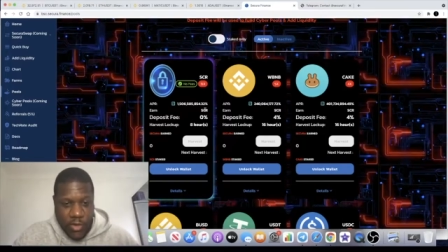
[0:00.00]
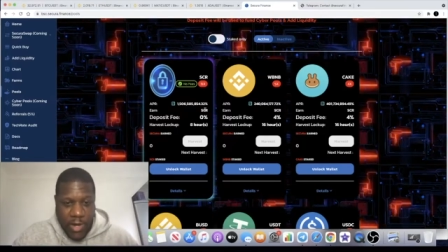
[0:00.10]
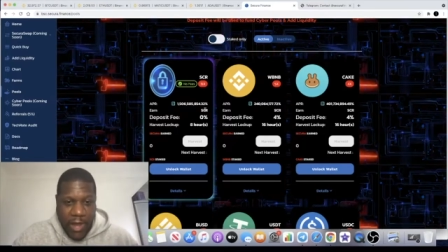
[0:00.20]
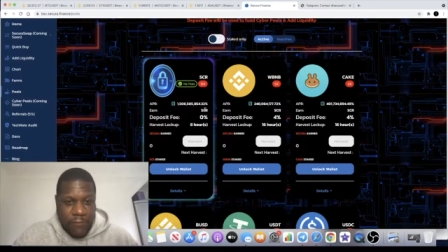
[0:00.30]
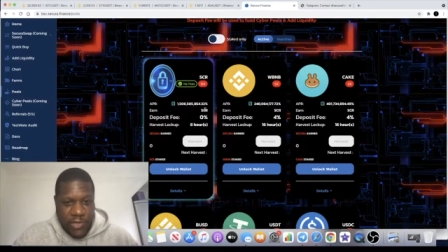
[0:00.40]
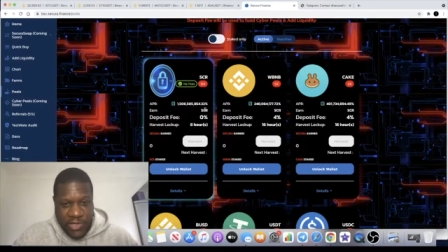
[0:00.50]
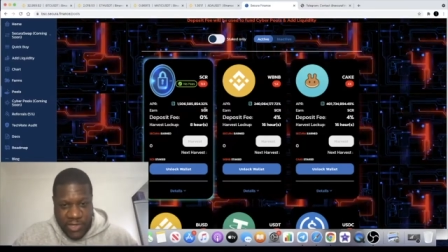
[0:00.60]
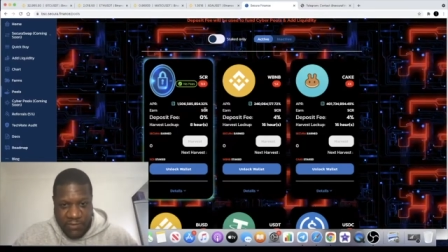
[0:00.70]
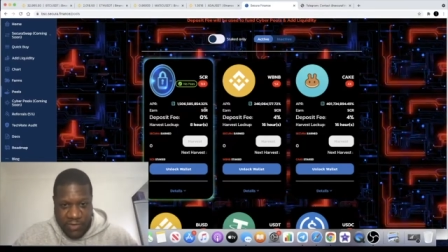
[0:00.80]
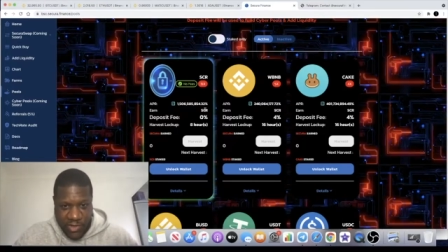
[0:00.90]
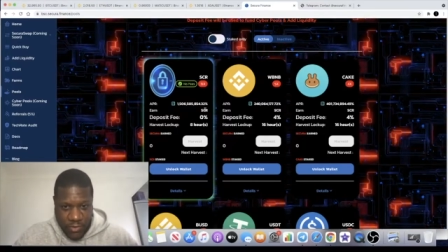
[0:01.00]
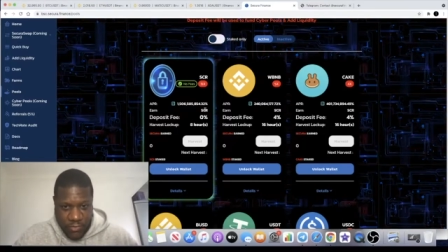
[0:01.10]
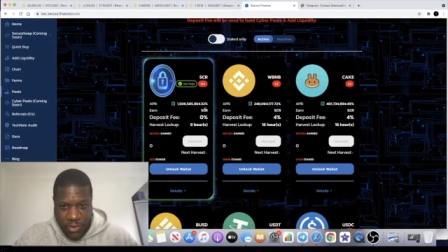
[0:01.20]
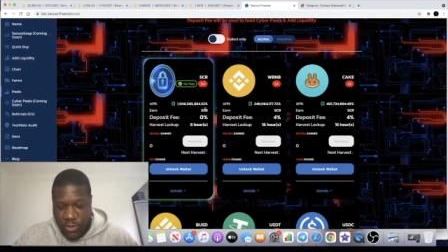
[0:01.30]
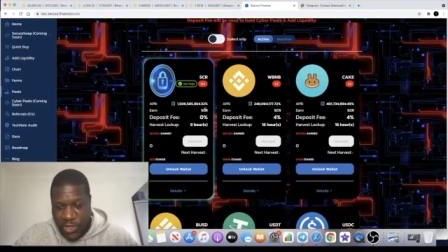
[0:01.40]
your average is giving you
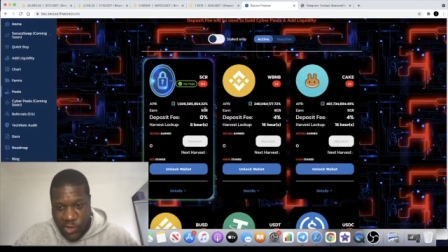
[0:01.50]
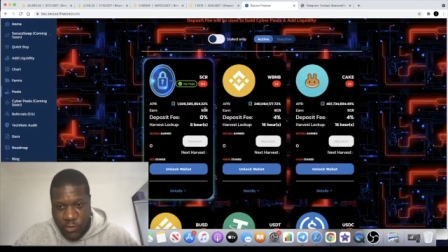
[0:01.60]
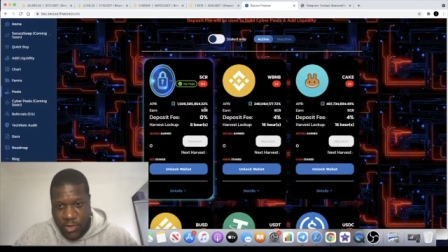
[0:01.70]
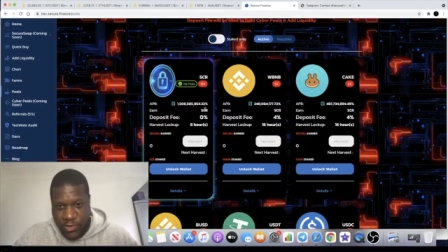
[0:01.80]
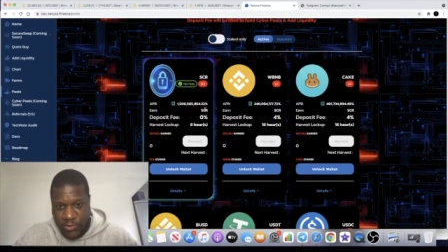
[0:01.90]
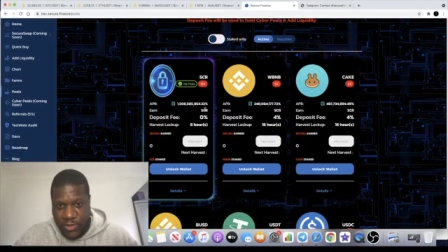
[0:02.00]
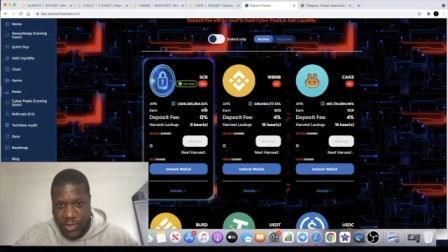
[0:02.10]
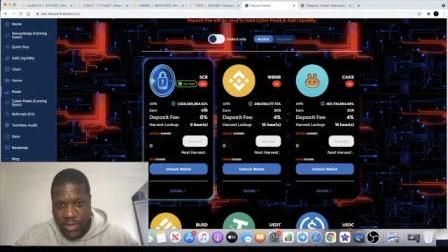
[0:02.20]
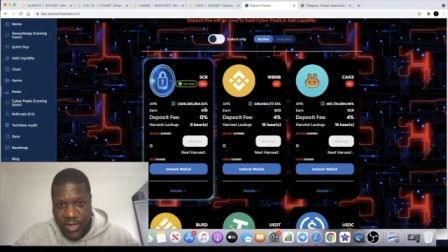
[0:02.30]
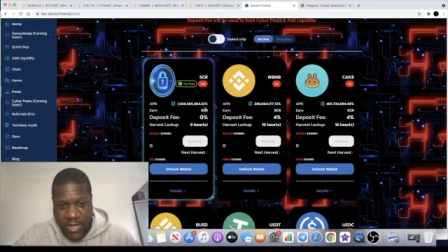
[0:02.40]
between 200